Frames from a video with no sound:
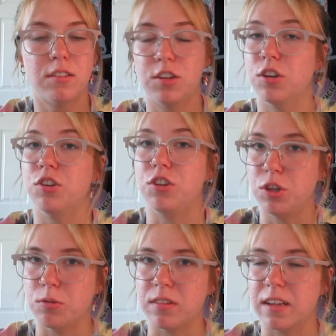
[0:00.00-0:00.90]
to
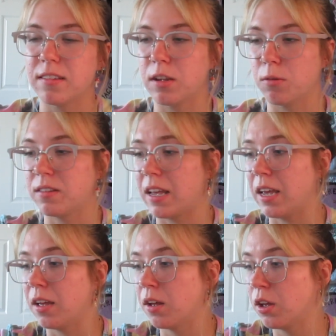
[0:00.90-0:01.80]
use it. So
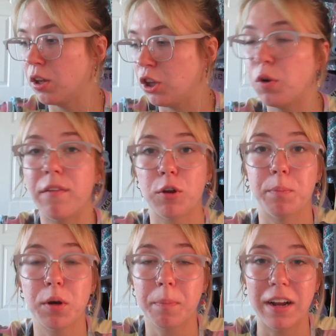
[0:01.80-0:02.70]
say you have your
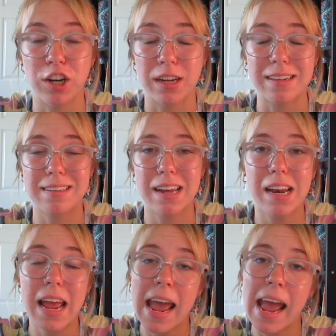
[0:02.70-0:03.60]
book by your nightstand